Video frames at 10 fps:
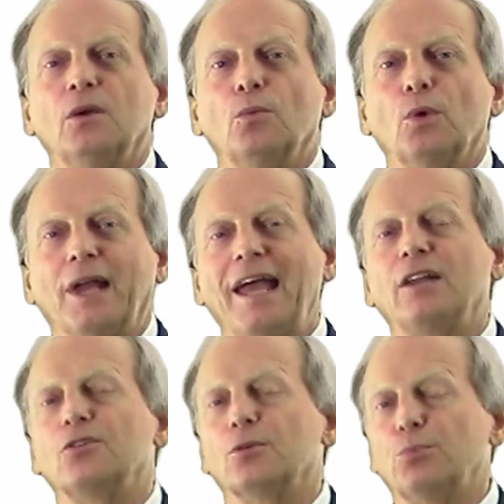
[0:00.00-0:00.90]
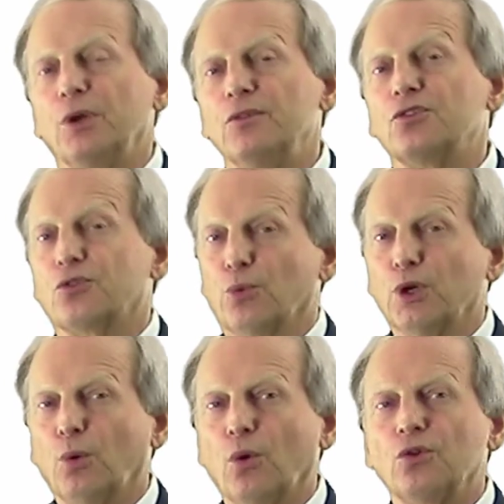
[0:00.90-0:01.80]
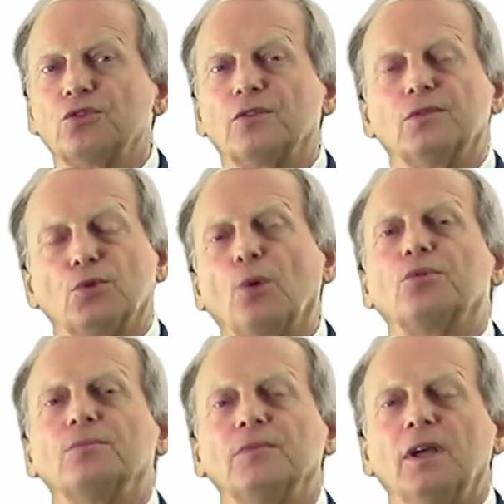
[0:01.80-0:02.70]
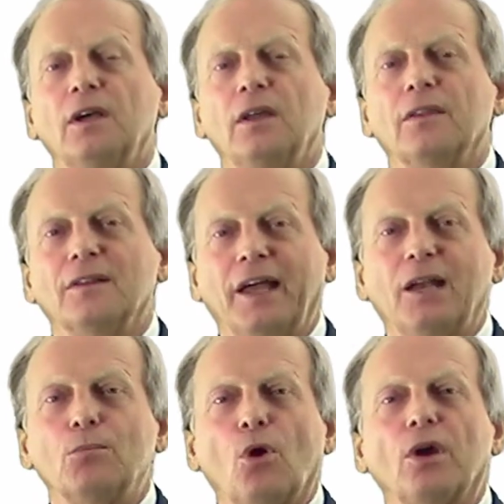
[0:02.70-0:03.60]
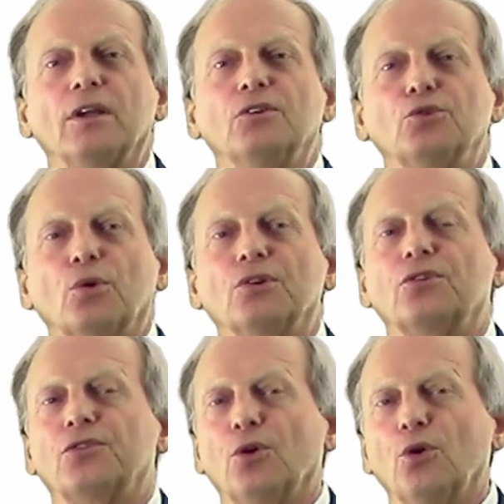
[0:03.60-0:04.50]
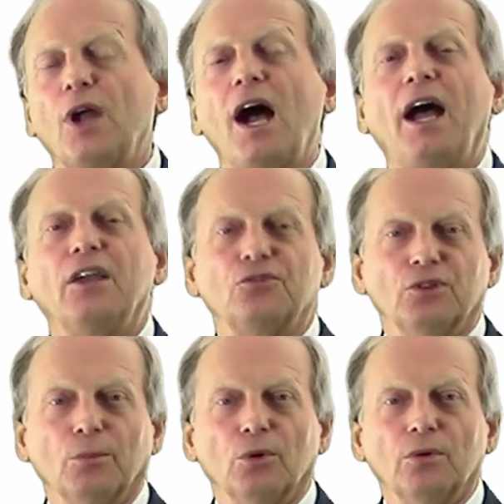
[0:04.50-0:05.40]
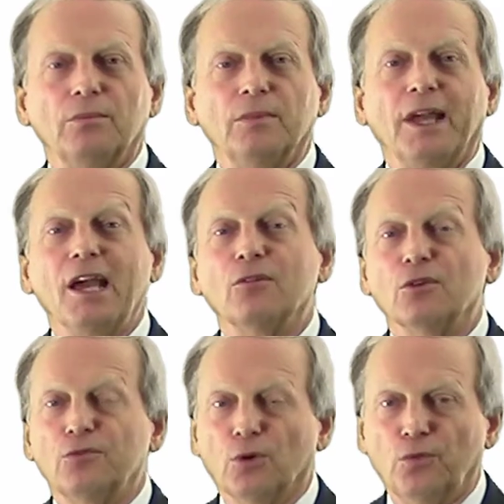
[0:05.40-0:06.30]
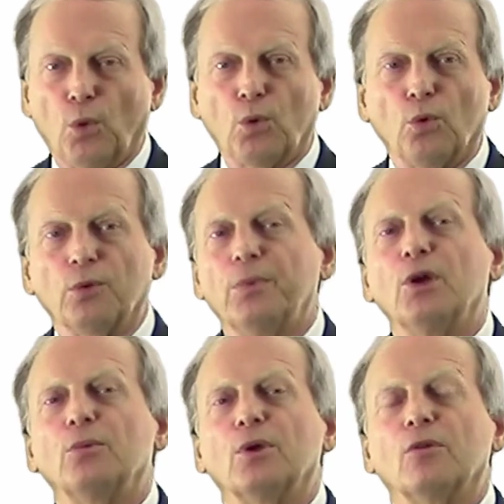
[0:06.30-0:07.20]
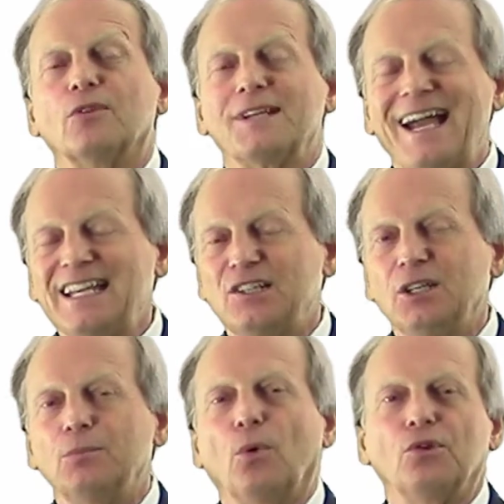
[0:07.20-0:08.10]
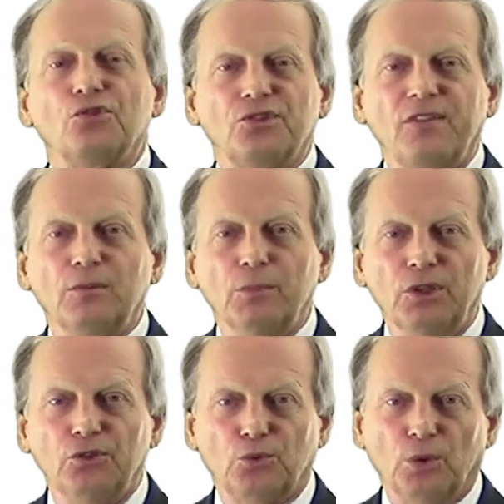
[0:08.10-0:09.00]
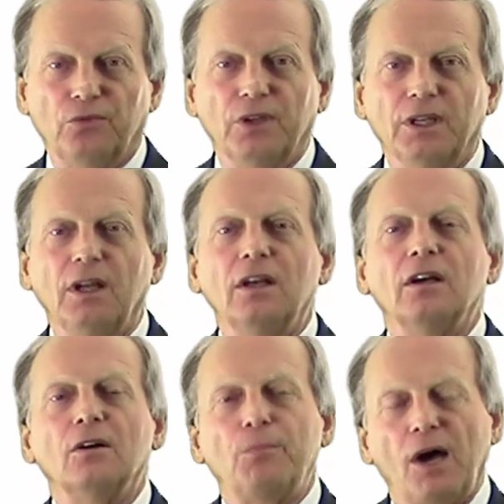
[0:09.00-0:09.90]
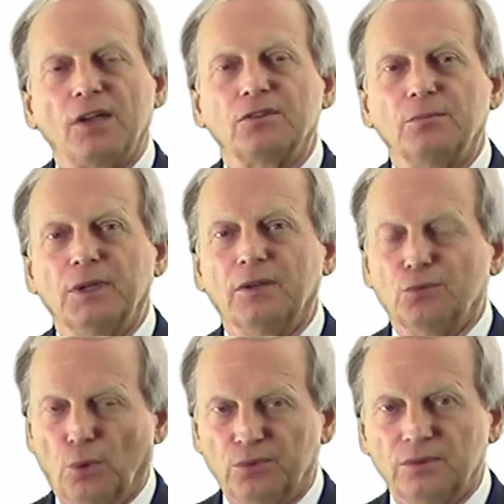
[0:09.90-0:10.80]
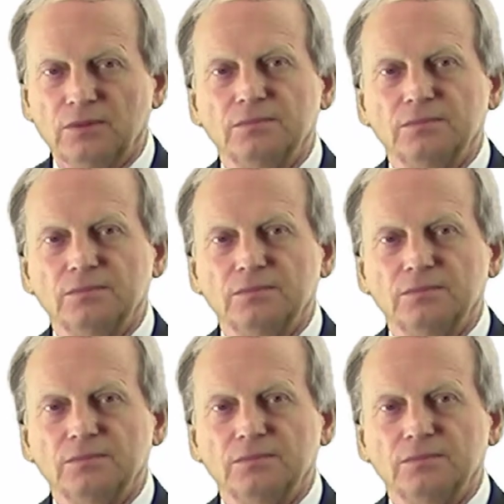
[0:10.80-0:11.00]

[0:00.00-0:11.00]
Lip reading: When added to the previous three quarters of absorption, the Atlanta market enjoyed its third highest number ever for a four-quarter period with over 19.7 million square feet of positive net absorption.